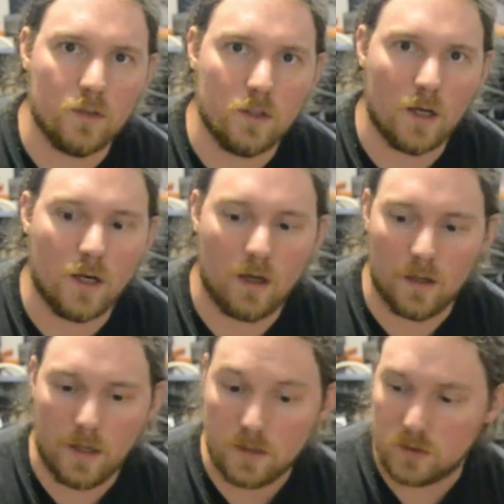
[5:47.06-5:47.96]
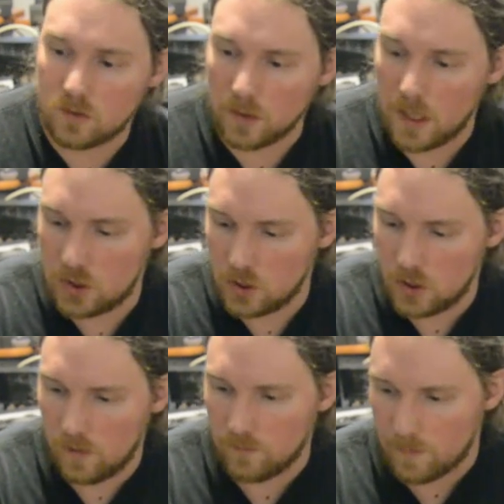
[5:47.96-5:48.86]
the installation
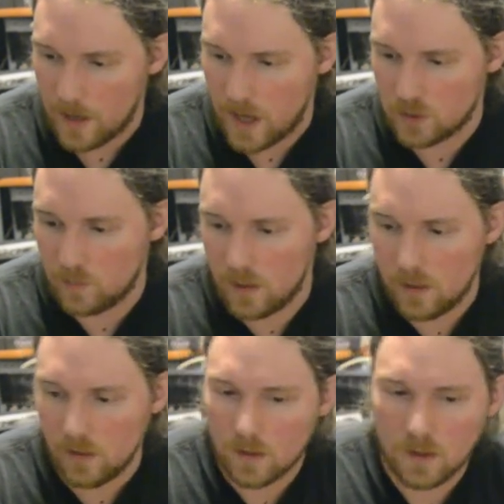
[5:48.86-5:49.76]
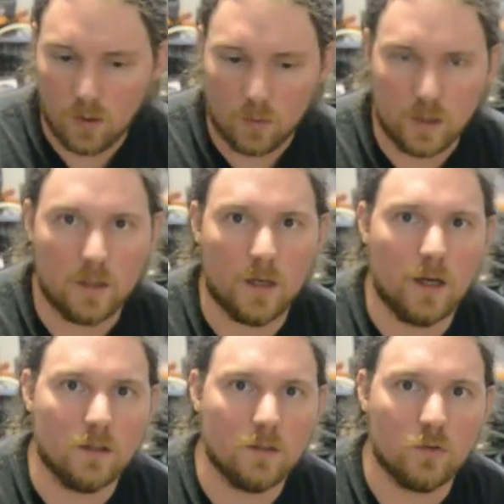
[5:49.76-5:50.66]
of the patch bay. We
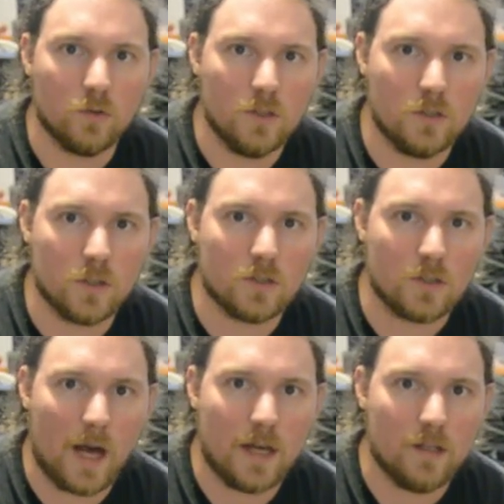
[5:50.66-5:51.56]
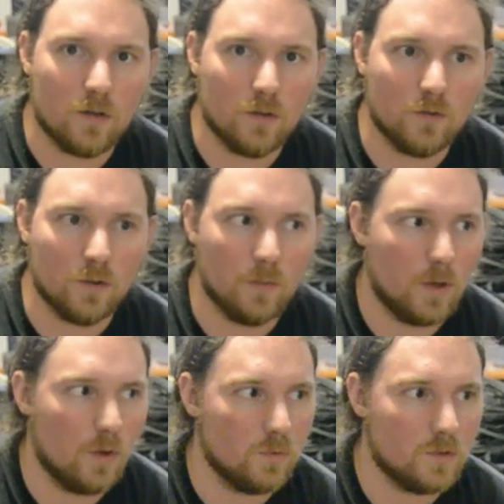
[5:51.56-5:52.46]
literally just sat here for
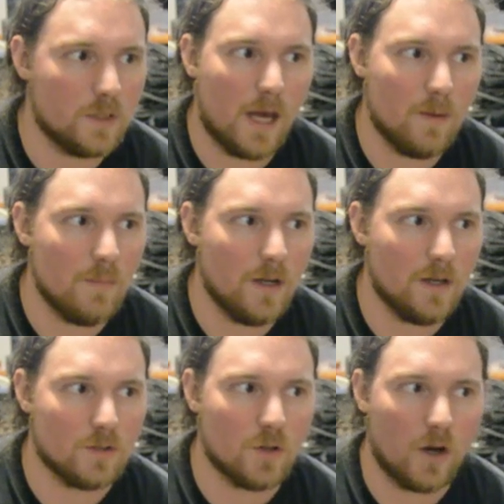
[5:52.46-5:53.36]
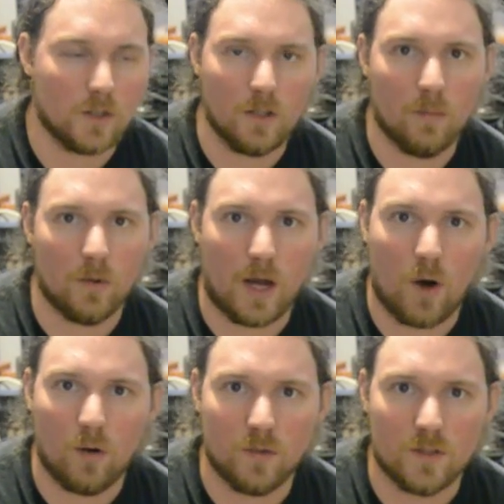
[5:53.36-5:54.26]
about 10 minutes talking about
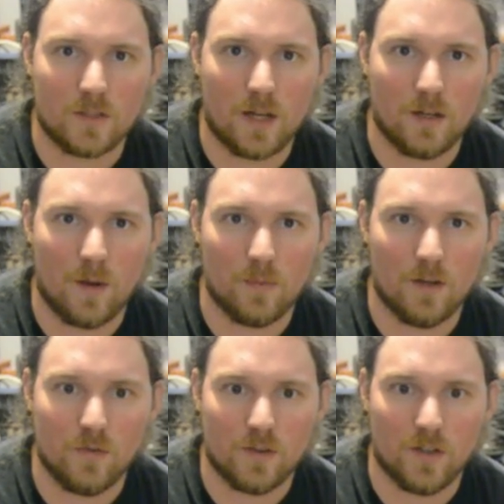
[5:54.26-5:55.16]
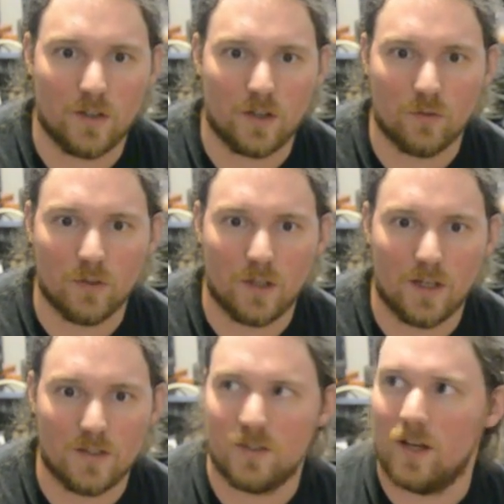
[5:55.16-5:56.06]
how I'm gonna set it up and everything, and I
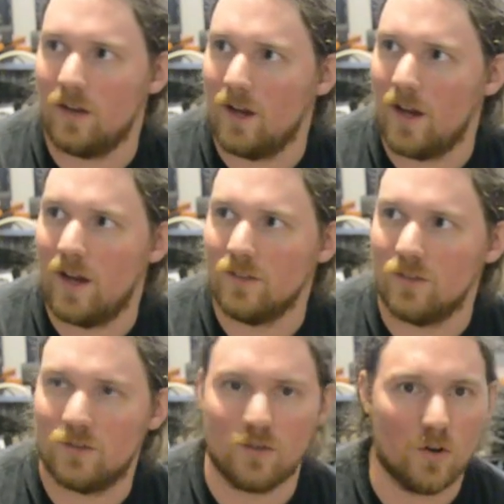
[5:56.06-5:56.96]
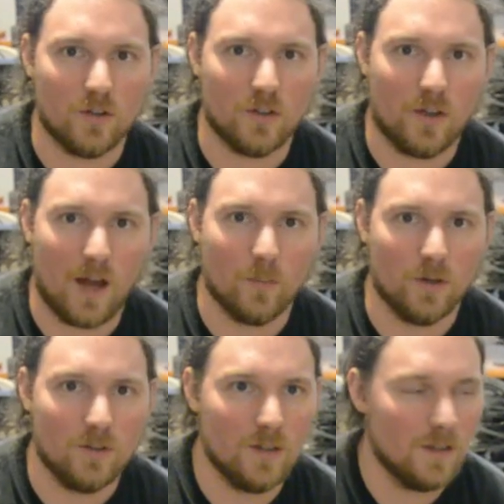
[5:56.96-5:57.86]
realized that I hadn't started the
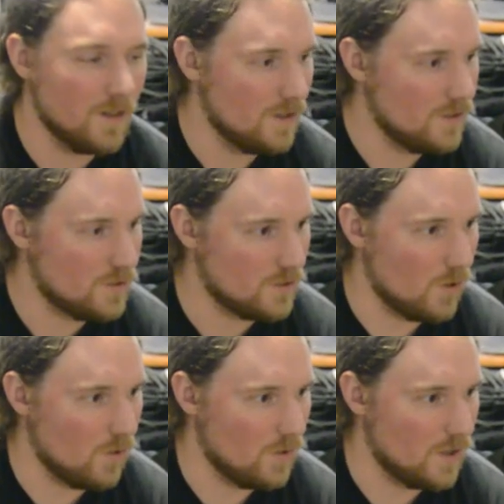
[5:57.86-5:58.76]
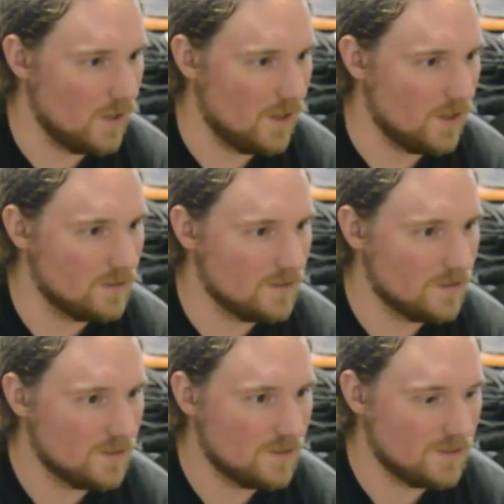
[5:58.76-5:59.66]
camera. So,
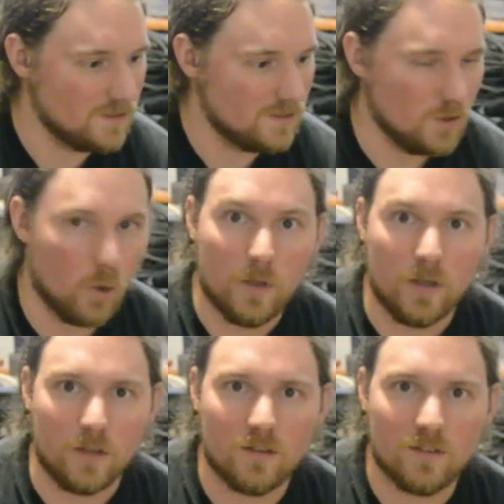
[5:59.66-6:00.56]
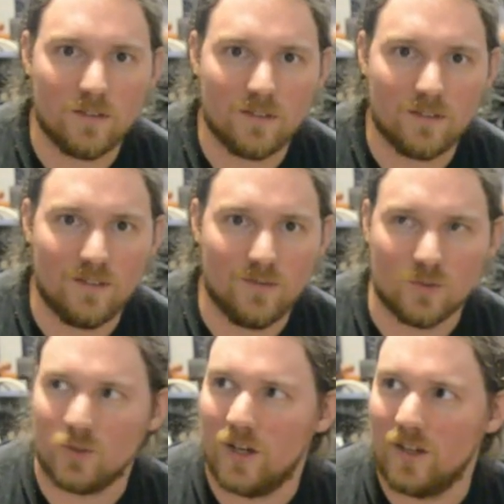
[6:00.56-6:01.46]
go me.
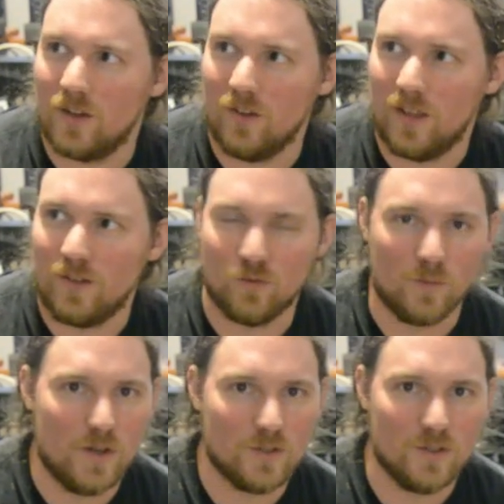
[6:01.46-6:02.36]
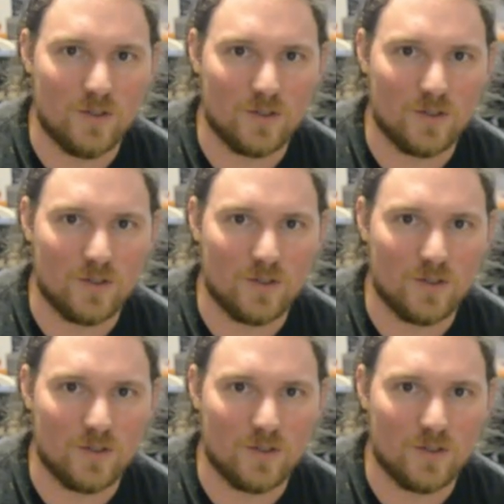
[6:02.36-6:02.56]
We'll try and get all that information to you